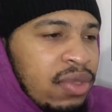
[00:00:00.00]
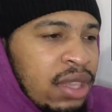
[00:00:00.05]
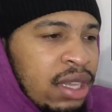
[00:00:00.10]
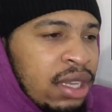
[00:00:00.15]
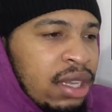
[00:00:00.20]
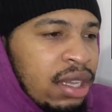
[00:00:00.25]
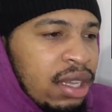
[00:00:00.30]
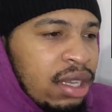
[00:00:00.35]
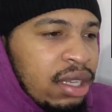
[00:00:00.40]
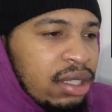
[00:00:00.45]

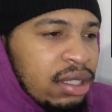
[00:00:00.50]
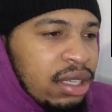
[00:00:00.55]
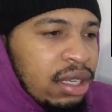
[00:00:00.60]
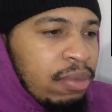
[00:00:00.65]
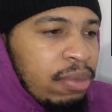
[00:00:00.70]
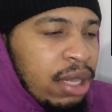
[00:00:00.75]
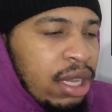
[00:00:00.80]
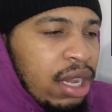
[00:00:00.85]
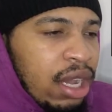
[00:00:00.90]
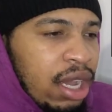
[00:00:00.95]
thinking it's gonna
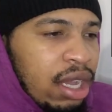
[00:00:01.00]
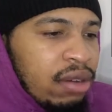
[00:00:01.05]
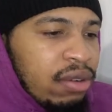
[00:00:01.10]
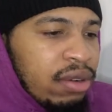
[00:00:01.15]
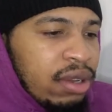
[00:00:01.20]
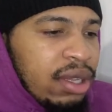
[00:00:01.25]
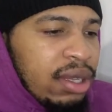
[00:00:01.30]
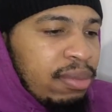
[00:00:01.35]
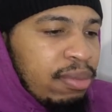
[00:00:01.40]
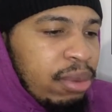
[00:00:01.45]
be
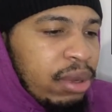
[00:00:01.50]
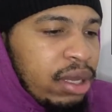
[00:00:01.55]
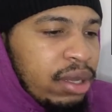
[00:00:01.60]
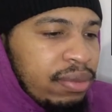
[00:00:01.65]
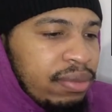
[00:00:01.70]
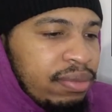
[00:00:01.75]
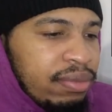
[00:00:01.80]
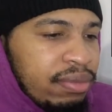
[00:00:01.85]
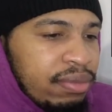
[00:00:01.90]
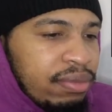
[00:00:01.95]
Kyrie, but
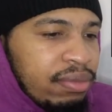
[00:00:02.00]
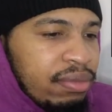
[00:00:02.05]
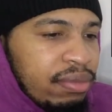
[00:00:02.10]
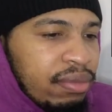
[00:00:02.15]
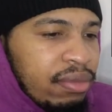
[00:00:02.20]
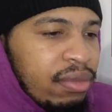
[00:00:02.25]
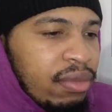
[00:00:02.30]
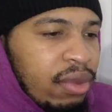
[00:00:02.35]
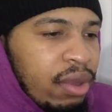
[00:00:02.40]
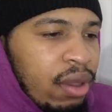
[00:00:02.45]

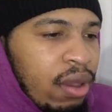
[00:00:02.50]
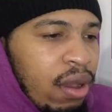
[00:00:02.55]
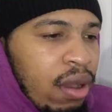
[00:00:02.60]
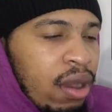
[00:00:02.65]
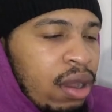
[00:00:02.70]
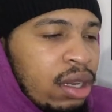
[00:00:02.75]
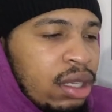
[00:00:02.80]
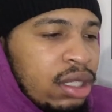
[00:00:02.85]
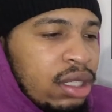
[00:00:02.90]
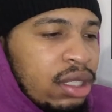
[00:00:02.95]

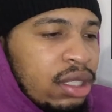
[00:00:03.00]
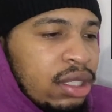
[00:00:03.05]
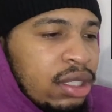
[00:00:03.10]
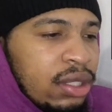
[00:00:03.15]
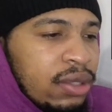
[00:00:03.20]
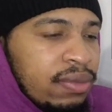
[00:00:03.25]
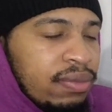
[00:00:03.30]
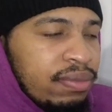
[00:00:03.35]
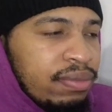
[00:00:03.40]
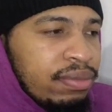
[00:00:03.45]
honestly,
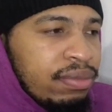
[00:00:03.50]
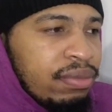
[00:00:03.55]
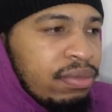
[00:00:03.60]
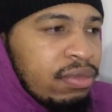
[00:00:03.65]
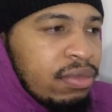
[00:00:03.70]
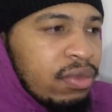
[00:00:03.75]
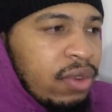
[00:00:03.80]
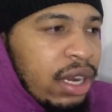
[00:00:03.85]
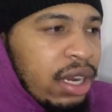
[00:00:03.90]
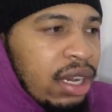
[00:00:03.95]

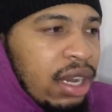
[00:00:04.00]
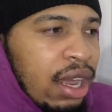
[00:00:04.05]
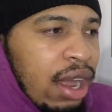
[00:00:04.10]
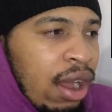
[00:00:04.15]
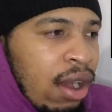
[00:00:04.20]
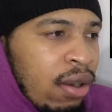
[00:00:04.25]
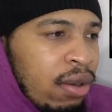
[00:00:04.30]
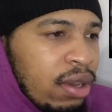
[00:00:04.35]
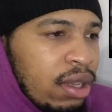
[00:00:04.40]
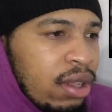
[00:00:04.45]
right
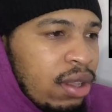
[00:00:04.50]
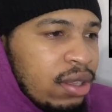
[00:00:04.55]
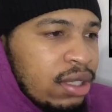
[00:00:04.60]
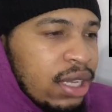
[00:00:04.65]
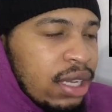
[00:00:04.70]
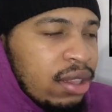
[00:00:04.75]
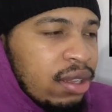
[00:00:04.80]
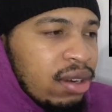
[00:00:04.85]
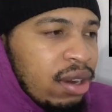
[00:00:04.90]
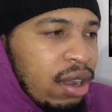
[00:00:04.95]
now it looks
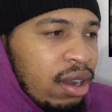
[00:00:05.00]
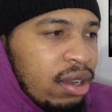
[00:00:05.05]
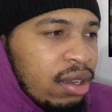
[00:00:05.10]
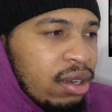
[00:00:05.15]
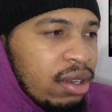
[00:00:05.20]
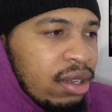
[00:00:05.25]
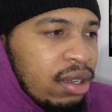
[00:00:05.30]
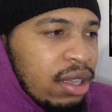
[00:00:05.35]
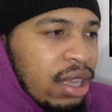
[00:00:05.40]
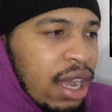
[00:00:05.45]
like they're not
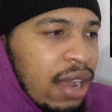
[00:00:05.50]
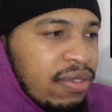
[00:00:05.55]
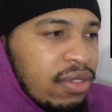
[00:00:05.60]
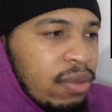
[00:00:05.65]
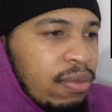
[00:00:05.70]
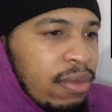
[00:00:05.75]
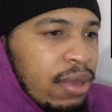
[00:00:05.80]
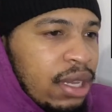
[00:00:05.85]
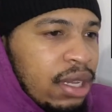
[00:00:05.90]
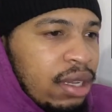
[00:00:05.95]
gonna have to
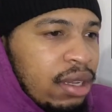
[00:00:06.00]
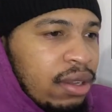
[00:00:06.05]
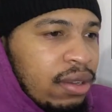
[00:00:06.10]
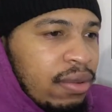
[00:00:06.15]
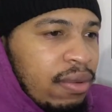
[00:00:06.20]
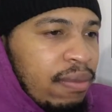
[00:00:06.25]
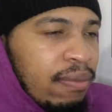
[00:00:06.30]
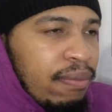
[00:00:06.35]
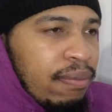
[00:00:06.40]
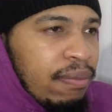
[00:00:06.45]
make
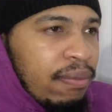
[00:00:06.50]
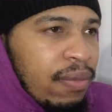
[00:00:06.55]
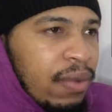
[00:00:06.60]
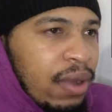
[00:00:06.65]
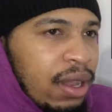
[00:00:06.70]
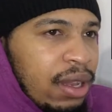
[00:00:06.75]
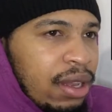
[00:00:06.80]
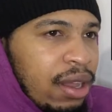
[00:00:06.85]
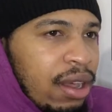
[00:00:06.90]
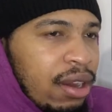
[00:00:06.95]

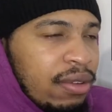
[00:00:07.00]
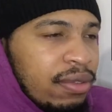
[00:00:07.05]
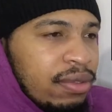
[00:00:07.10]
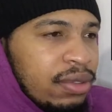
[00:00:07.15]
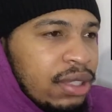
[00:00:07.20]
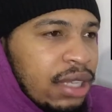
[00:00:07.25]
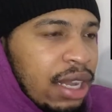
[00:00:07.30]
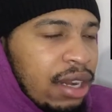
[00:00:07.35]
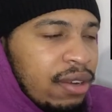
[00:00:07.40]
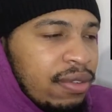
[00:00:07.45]
a lot of
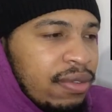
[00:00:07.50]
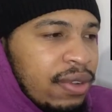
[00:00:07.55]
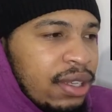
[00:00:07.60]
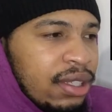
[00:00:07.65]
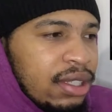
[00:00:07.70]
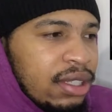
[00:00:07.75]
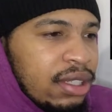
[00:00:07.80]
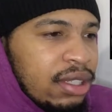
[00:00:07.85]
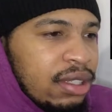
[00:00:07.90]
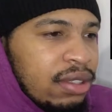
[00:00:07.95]

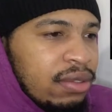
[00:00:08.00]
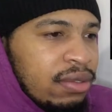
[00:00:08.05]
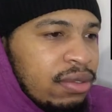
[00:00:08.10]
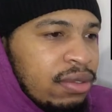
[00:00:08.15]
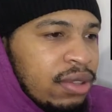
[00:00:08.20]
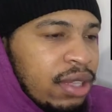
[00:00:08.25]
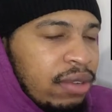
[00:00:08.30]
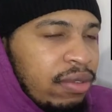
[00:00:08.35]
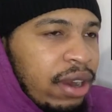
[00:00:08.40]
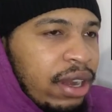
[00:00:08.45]
sacrifices
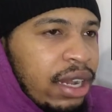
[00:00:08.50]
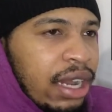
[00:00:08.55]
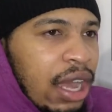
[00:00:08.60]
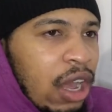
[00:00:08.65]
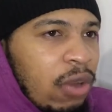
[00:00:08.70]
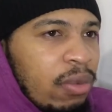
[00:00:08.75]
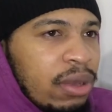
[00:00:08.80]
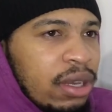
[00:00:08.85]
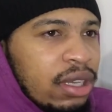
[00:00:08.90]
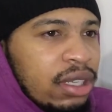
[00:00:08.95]
like right
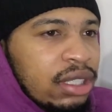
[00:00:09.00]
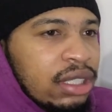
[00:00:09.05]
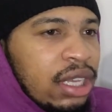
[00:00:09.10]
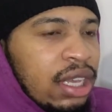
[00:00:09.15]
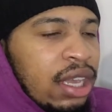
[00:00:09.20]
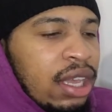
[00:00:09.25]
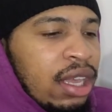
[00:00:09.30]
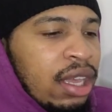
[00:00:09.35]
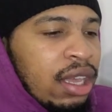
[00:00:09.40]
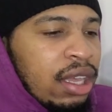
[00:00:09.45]
now because
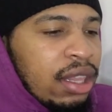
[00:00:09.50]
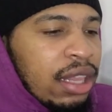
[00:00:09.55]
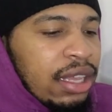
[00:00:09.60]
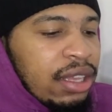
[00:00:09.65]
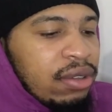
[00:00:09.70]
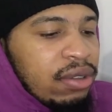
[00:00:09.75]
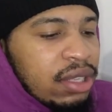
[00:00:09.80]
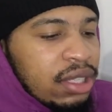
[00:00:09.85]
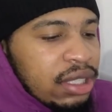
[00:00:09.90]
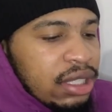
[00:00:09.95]
like
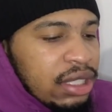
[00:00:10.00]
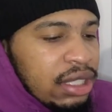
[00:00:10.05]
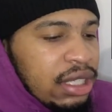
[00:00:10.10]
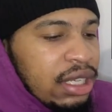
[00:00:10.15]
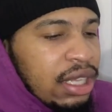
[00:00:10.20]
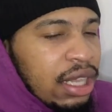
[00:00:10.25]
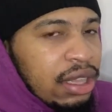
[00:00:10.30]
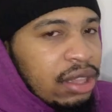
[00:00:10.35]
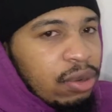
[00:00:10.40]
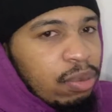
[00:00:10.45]
you can see
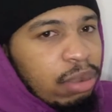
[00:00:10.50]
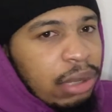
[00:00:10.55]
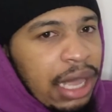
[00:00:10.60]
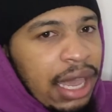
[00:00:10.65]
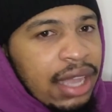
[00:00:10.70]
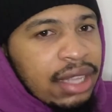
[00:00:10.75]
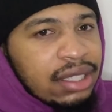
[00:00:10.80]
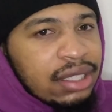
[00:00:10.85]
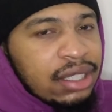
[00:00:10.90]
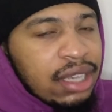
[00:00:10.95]
that they're
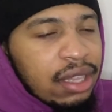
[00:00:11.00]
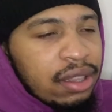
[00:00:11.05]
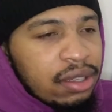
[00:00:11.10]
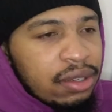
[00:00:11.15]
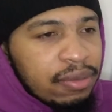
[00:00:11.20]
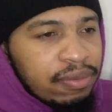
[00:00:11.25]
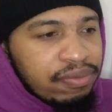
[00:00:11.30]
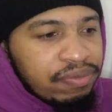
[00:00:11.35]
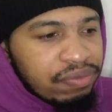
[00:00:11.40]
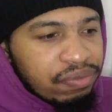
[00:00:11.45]
playing together.